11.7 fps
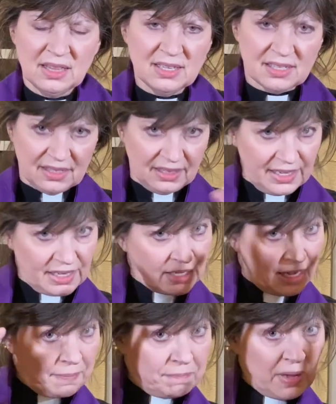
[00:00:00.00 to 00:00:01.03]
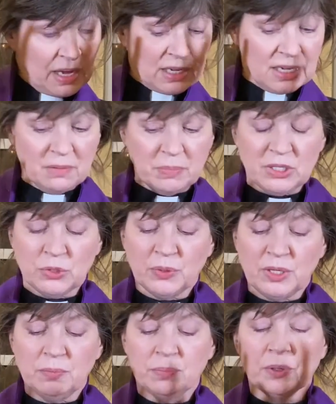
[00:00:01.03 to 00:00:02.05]
This link I'm making
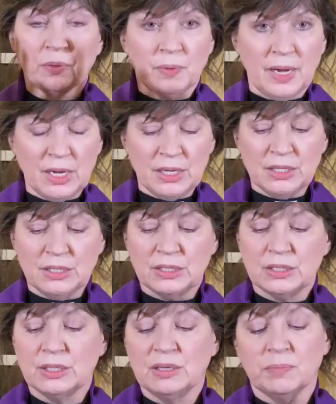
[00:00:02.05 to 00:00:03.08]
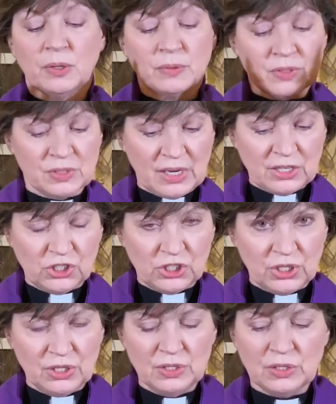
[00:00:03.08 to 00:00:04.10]
between parades,
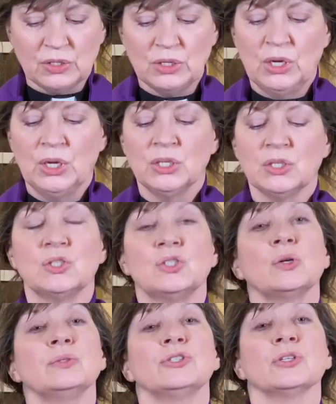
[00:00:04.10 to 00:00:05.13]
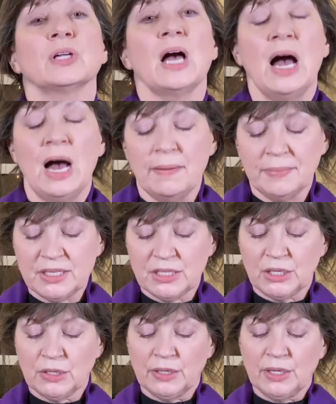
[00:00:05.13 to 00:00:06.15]
processions, social
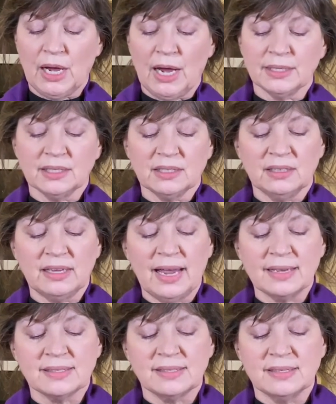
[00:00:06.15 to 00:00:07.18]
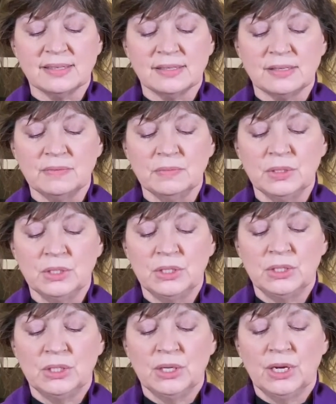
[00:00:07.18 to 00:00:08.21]
commentary on the class system
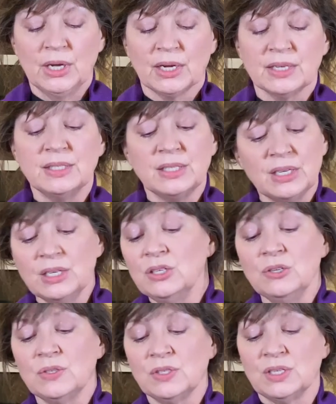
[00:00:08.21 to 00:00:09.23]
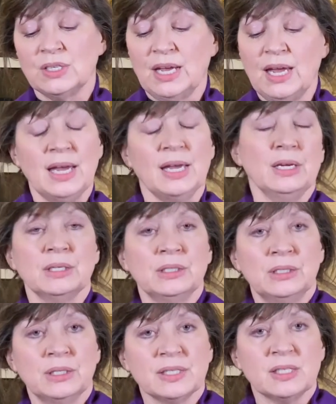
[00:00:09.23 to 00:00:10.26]
continues today,
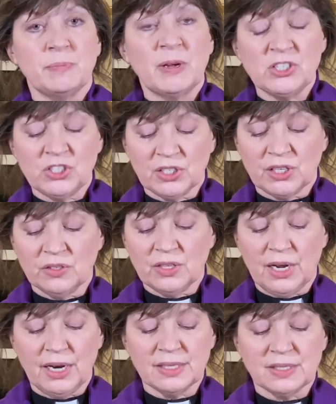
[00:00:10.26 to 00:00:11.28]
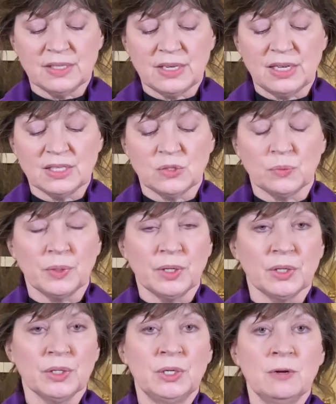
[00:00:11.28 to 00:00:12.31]
especially in the United States,
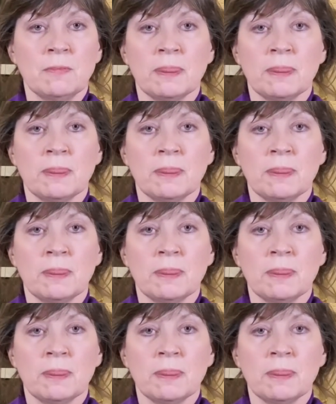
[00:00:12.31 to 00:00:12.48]
where